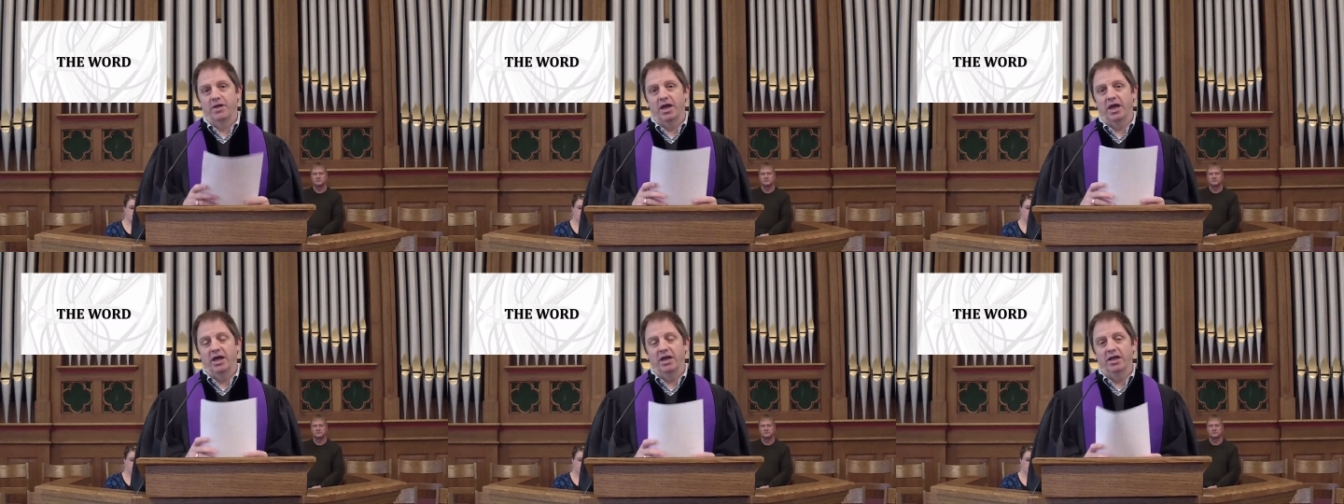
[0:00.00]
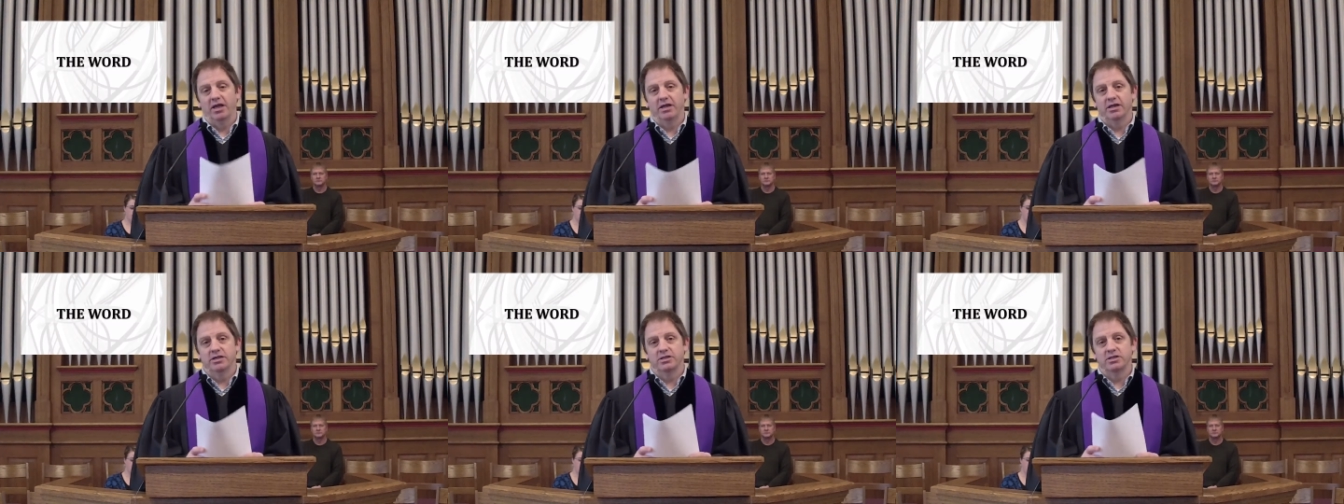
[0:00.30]
and
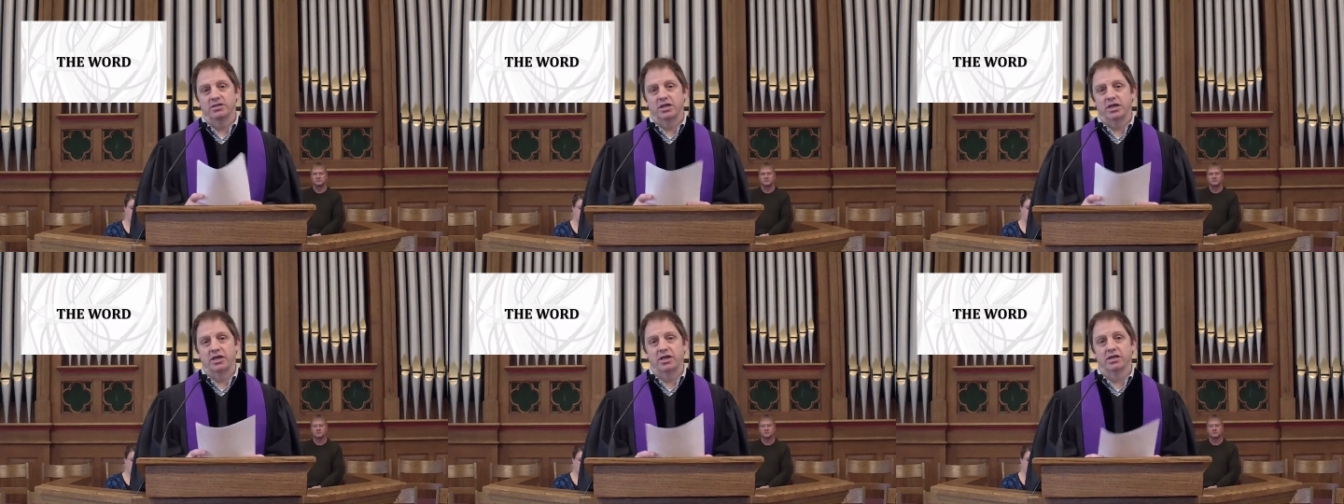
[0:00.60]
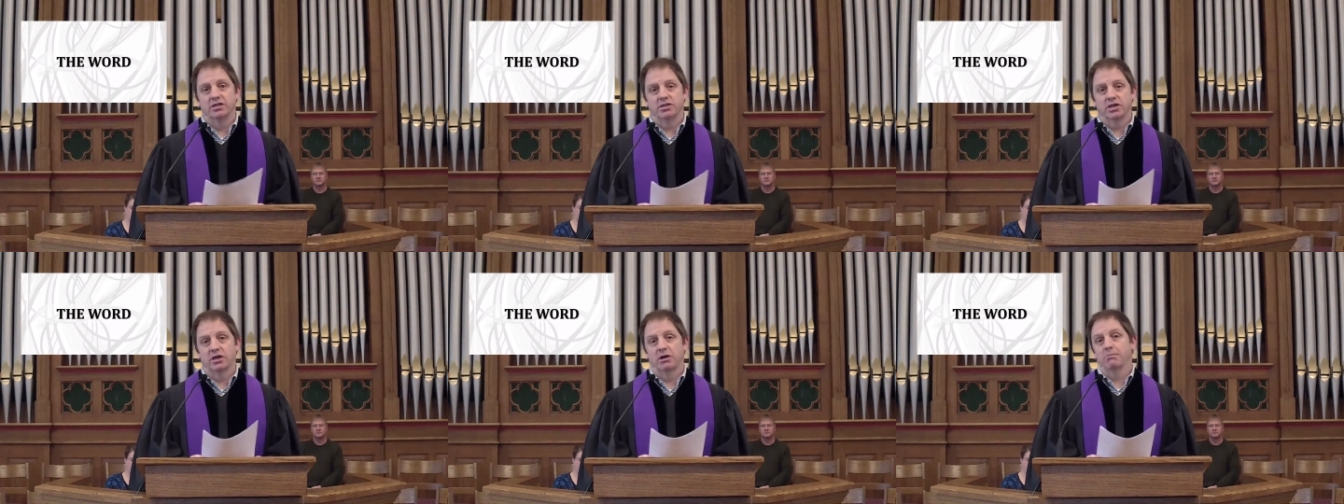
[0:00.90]
his, he
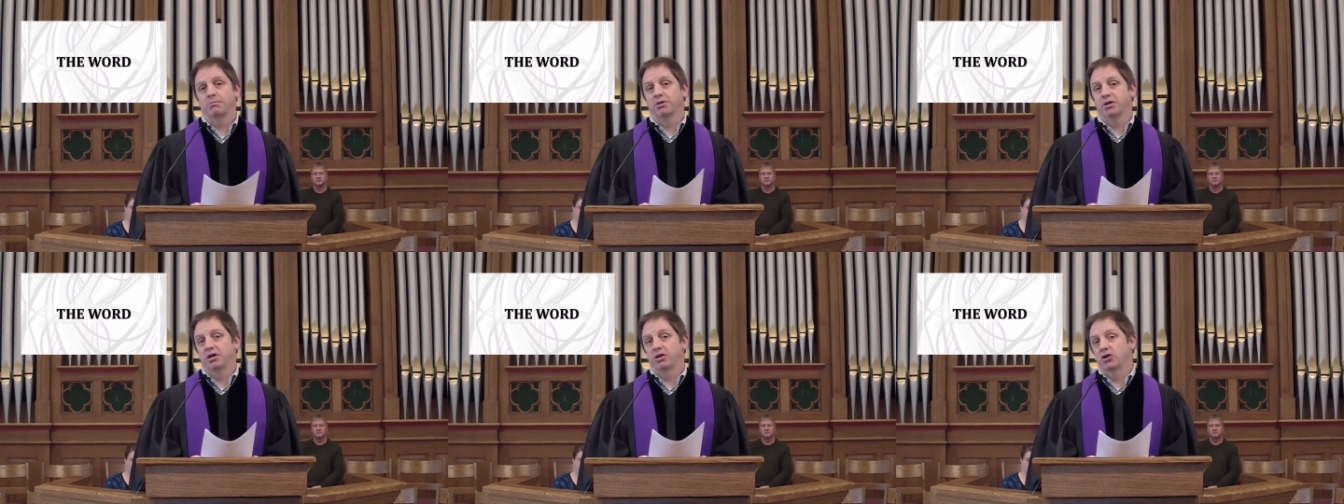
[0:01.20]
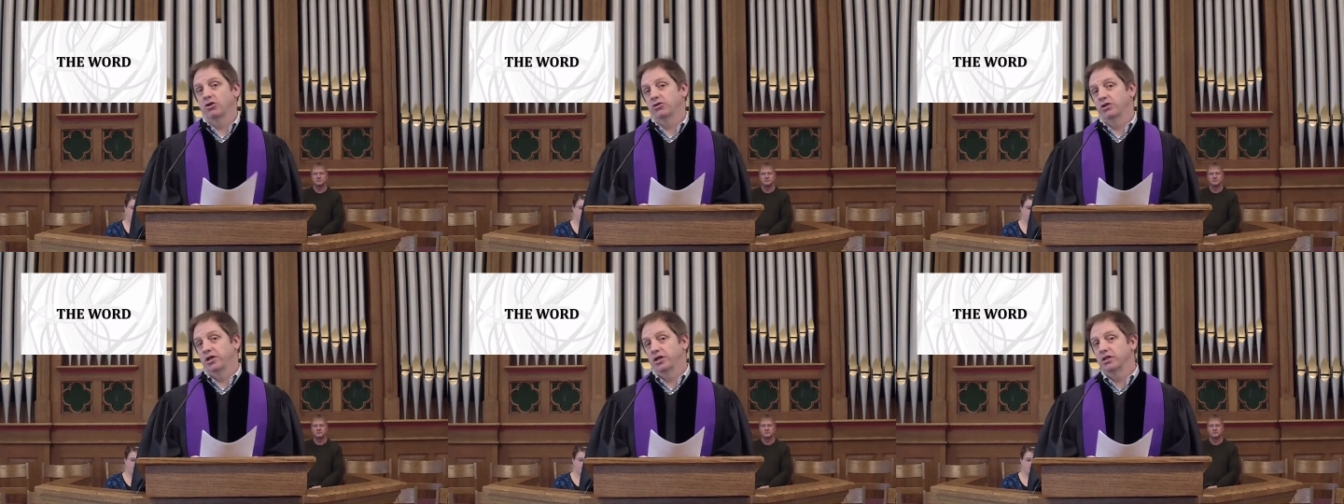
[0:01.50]
has a company
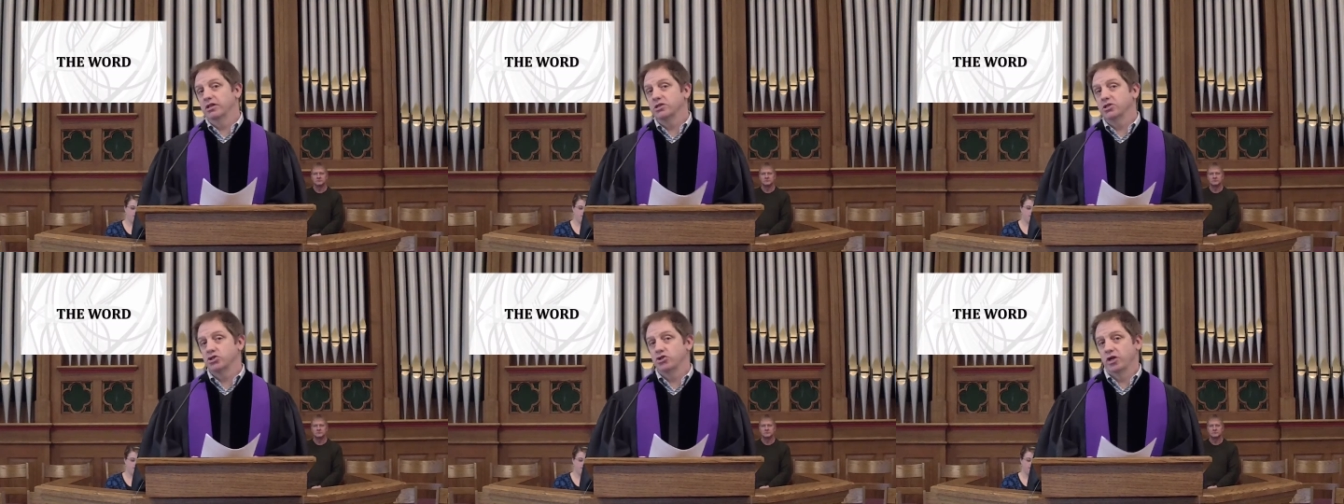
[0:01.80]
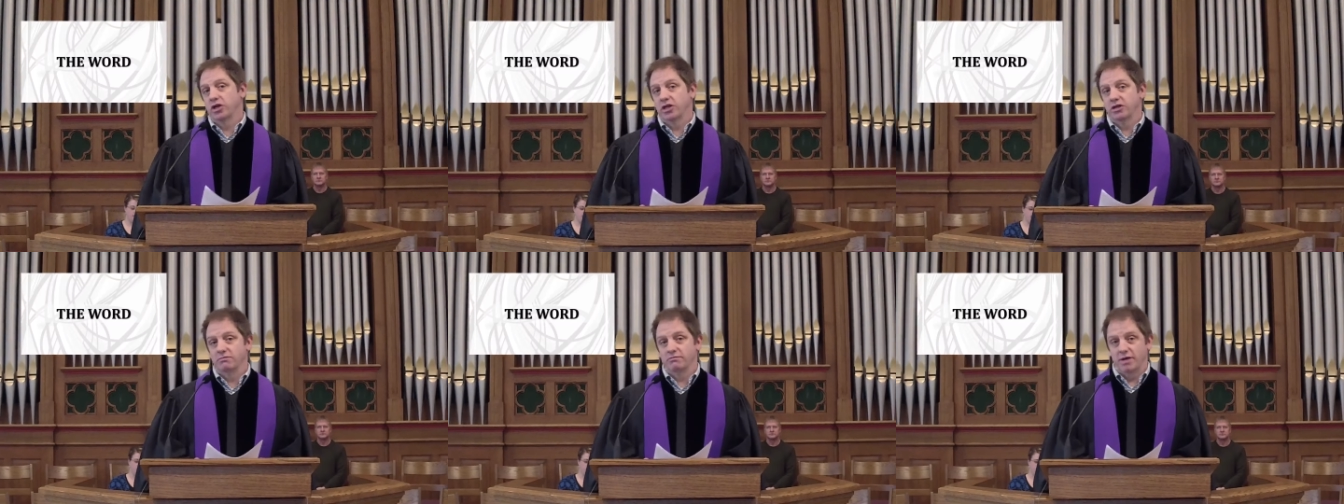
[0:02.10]
called
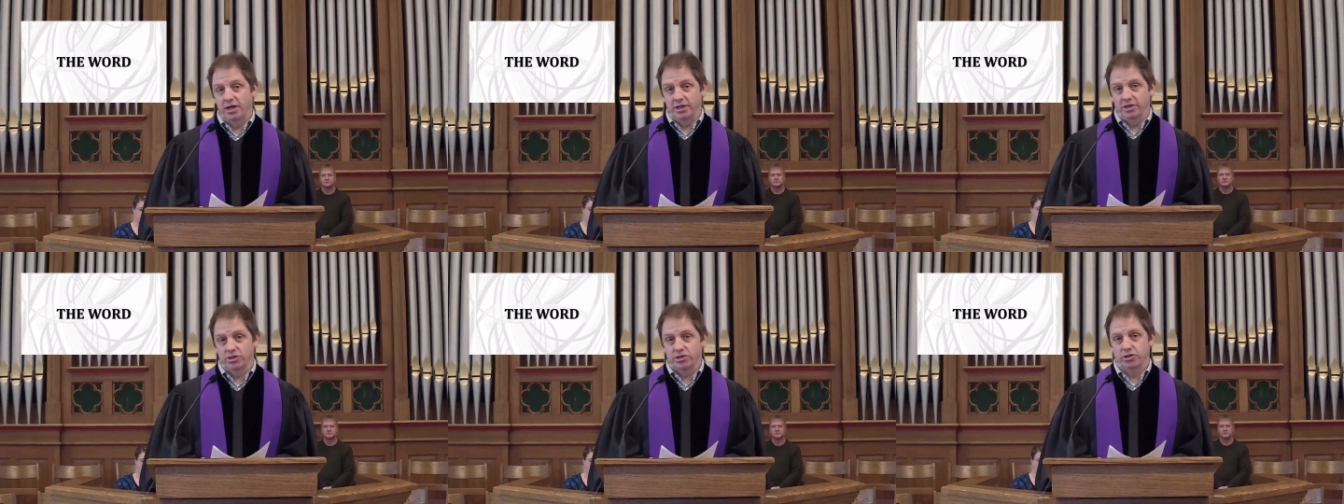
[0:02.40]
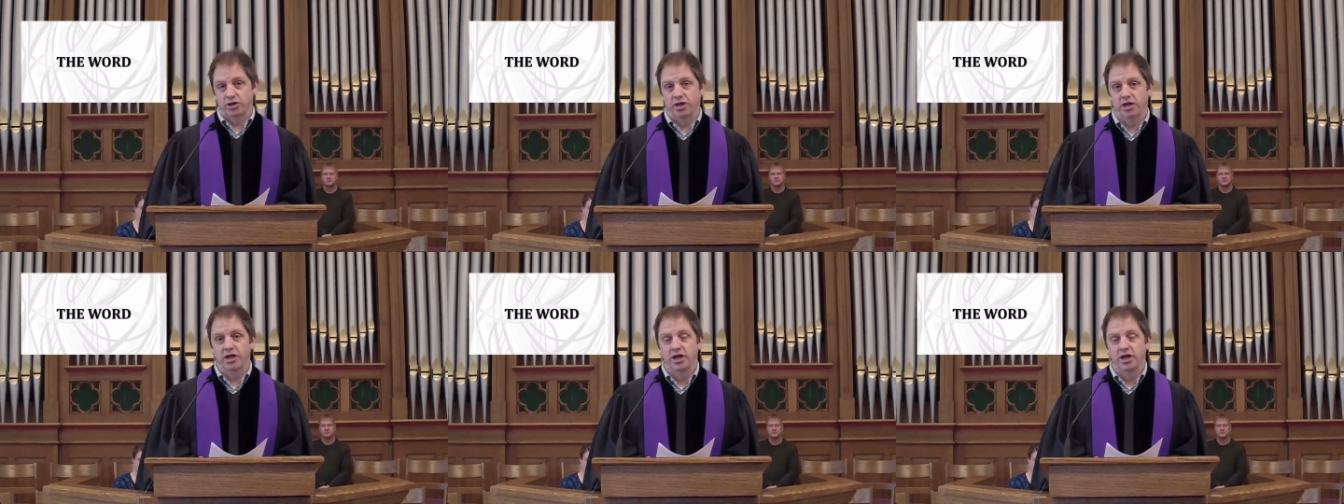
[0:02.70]
Illustrated Ministry